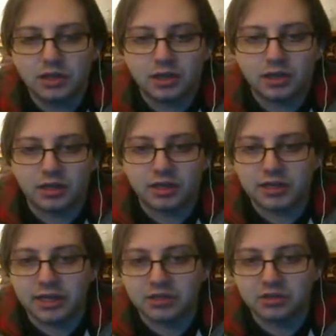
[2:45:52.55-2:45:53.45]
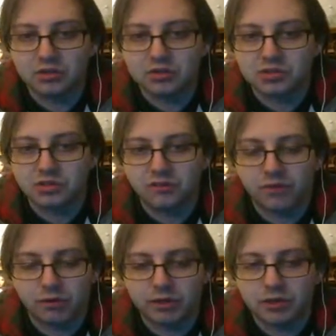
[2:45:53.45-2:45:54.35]
And Naito's
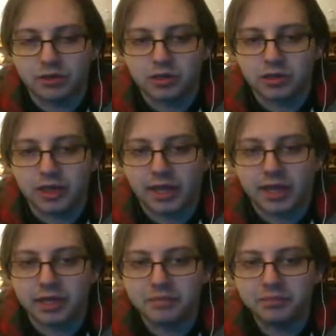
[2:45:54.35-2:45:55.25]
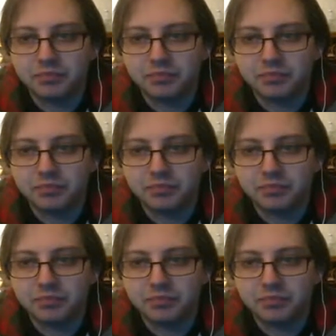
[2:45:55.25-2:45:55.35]
very good at